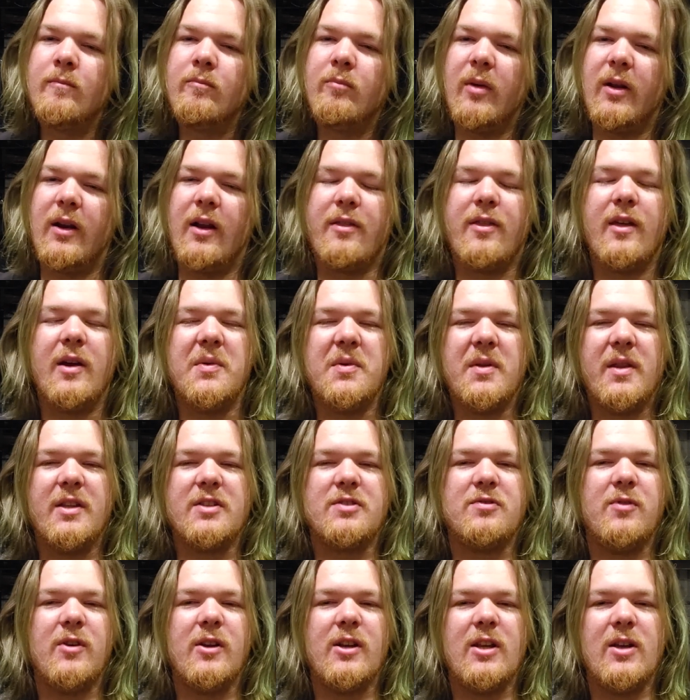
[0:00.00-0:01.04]
And I think with
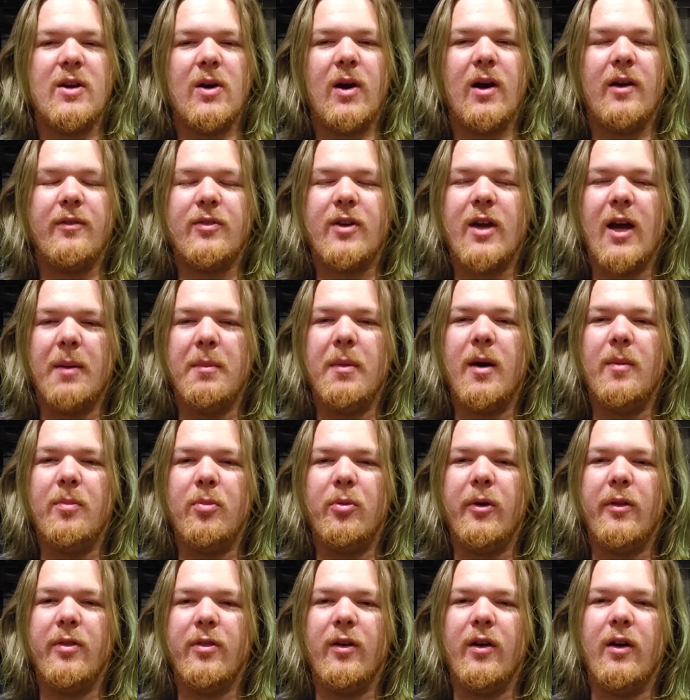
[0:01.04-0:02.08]
this video I've come up
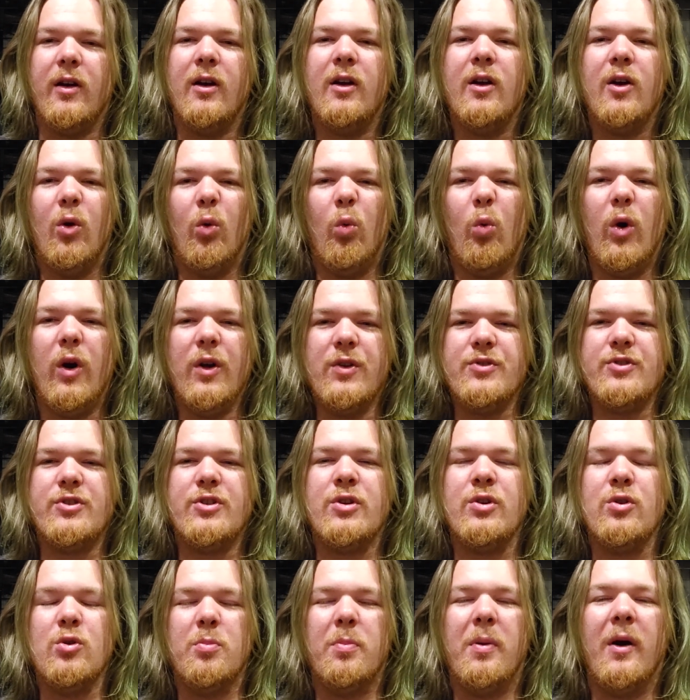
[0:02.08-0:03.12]
with a
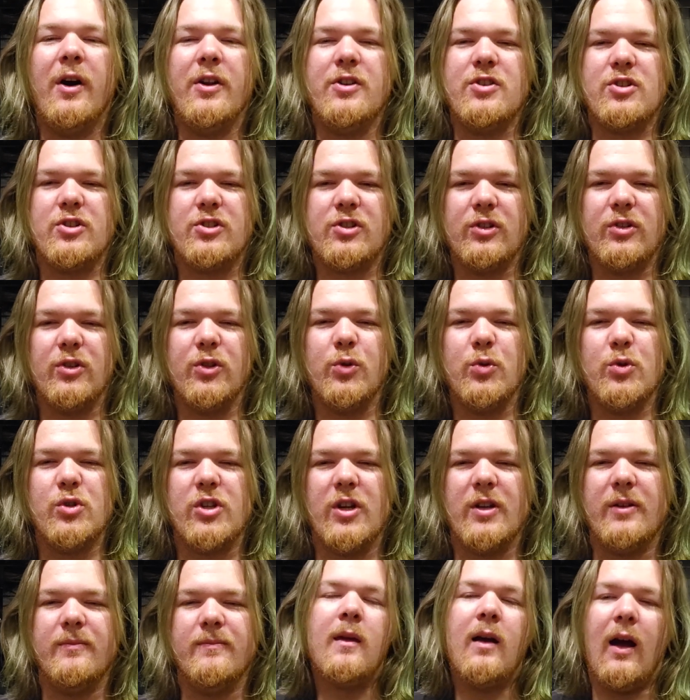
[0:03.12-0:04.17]
1-2 punch
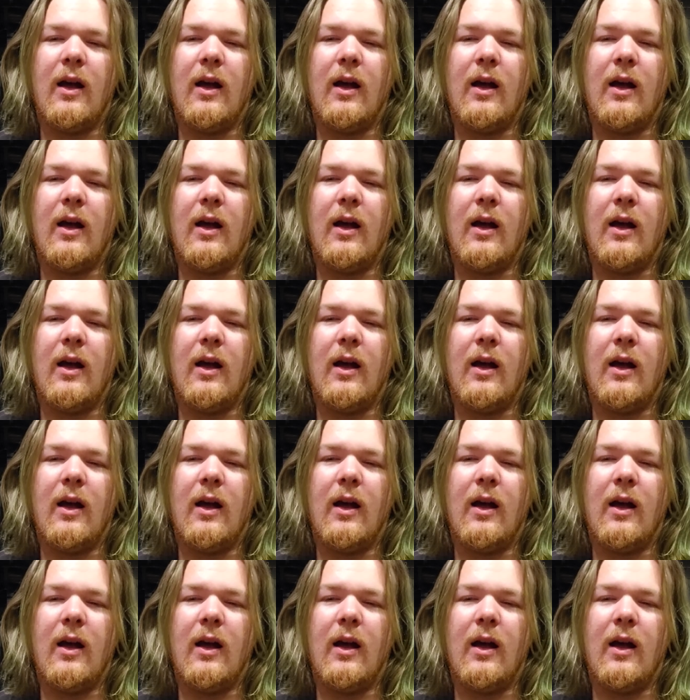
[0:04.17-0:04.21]
solution.